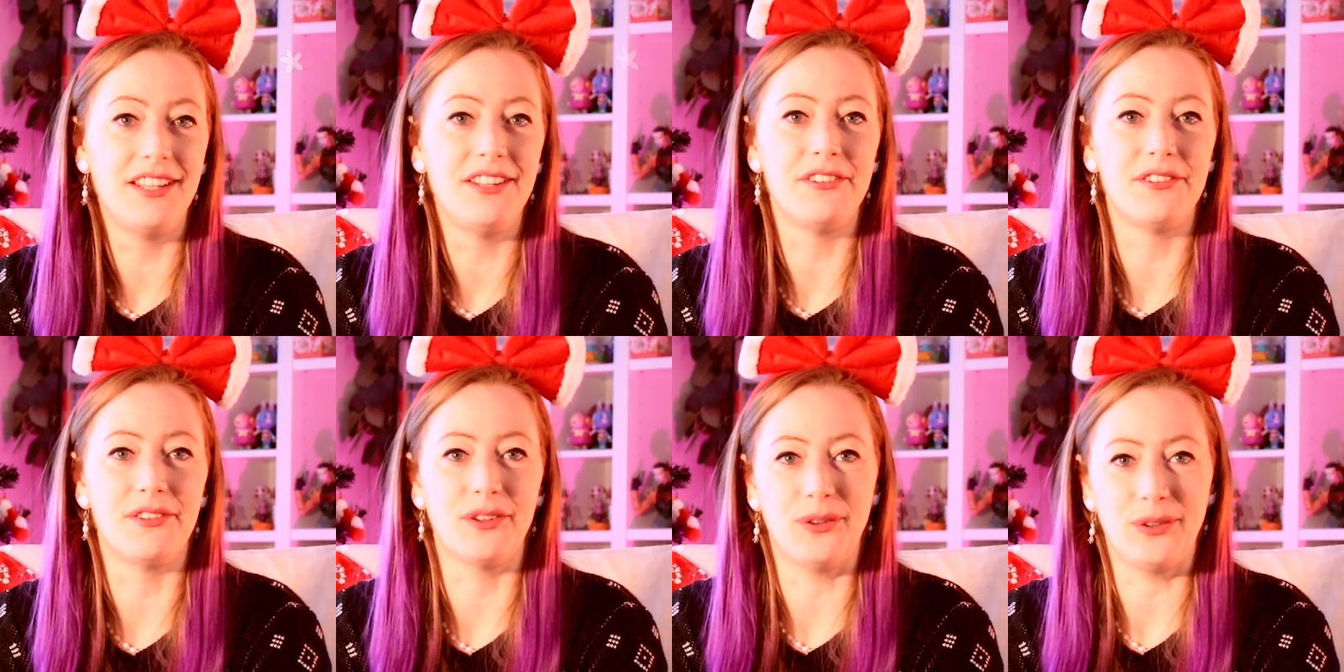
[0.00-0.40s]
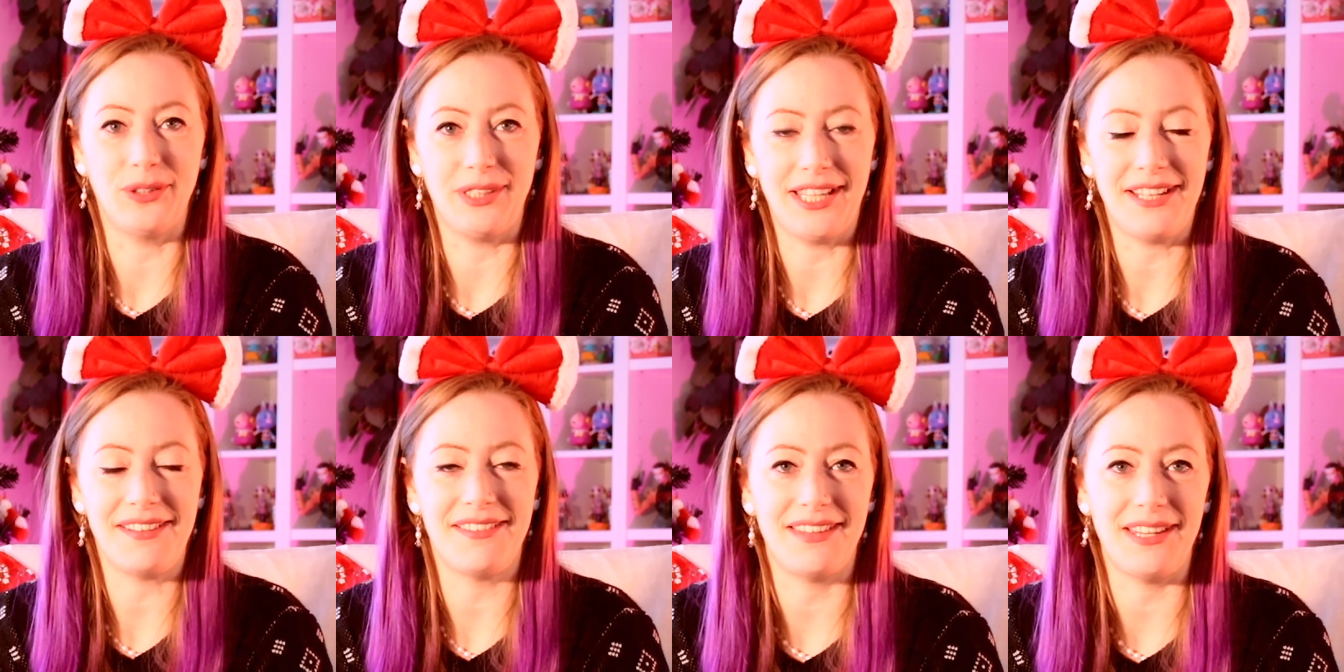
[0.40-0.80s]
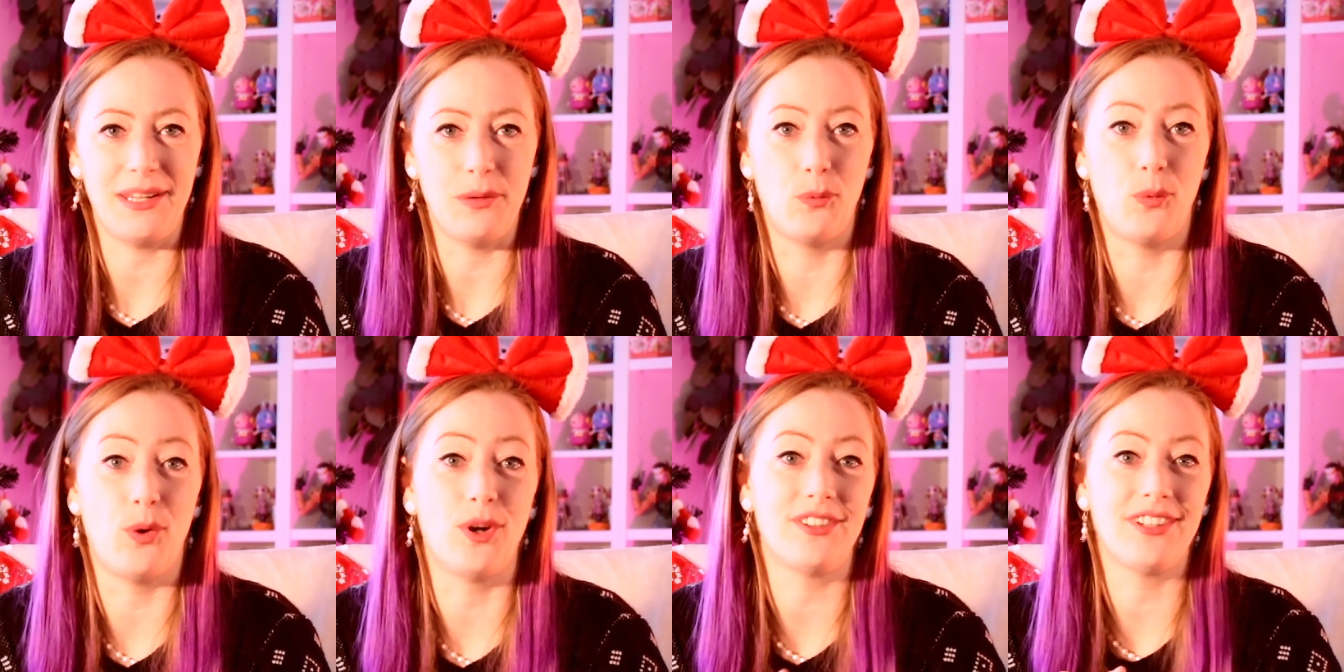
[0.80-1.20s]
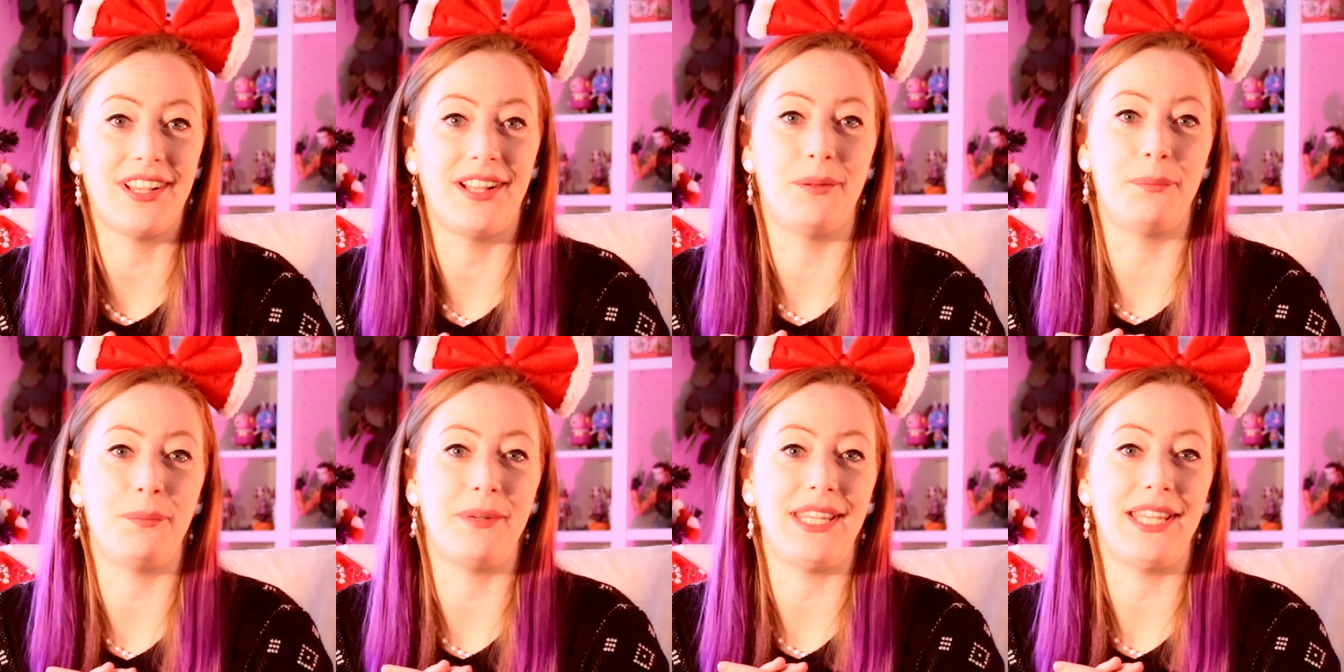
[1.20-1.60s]
So let's see what
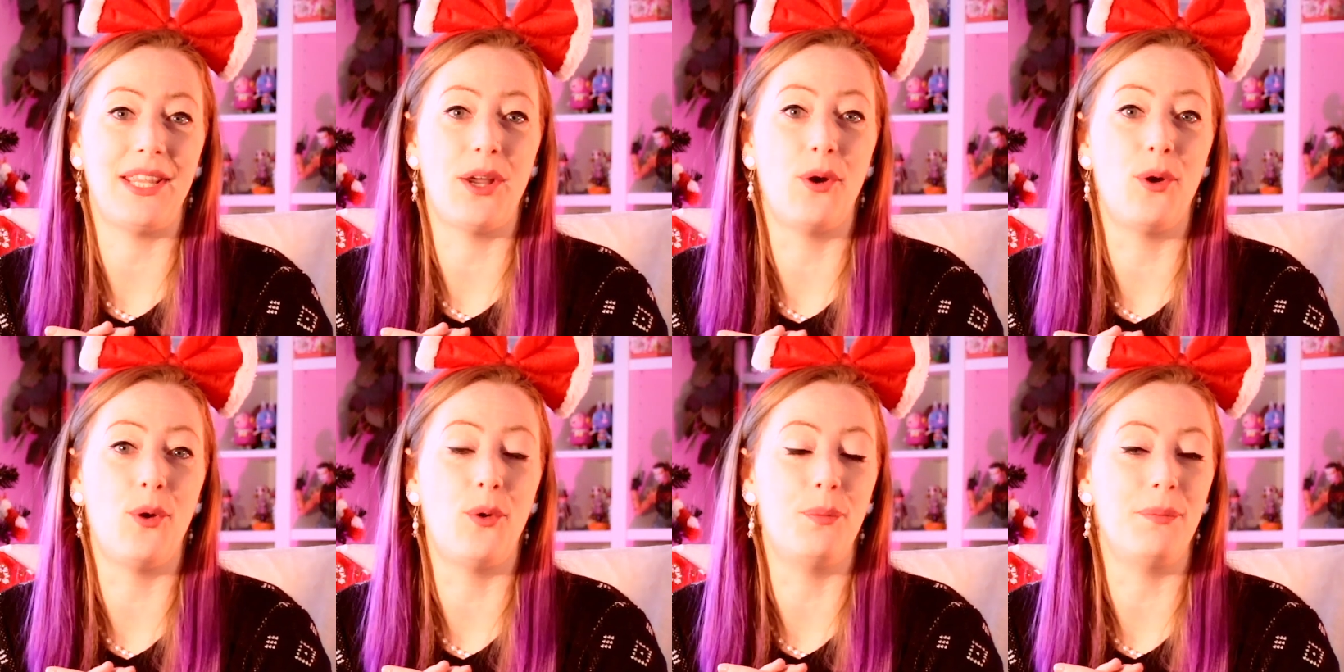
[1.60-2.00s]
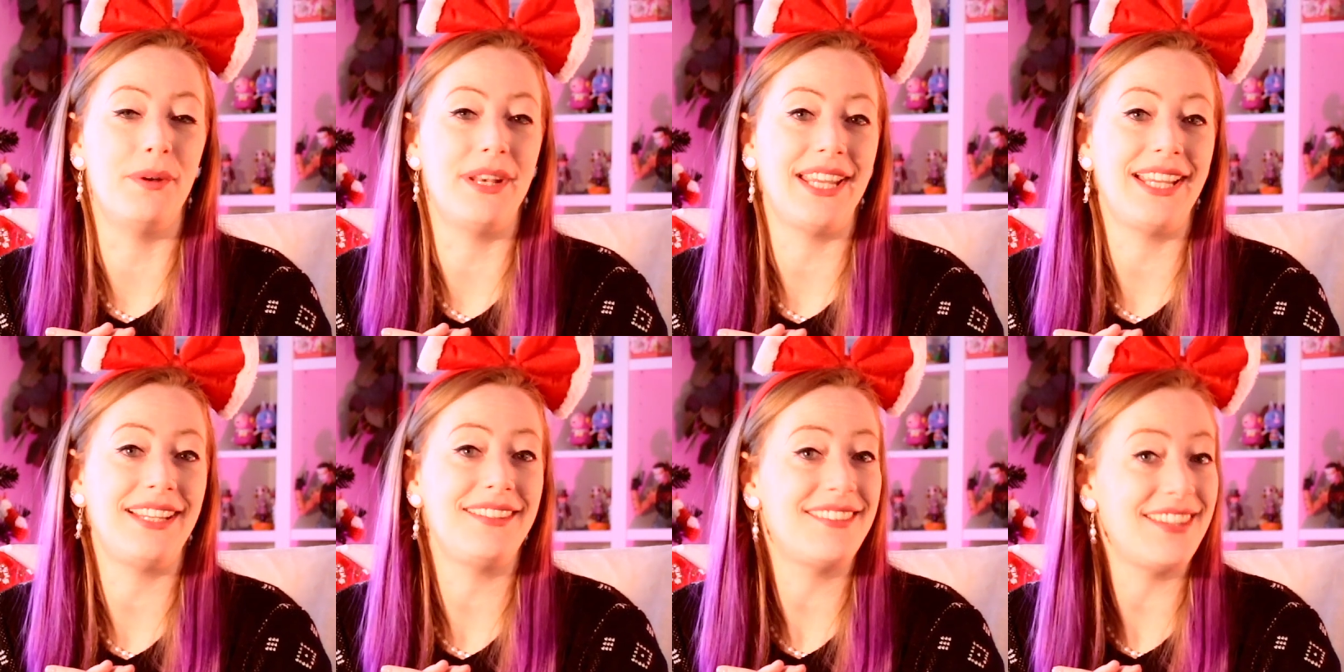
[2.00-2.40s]
I'll be opening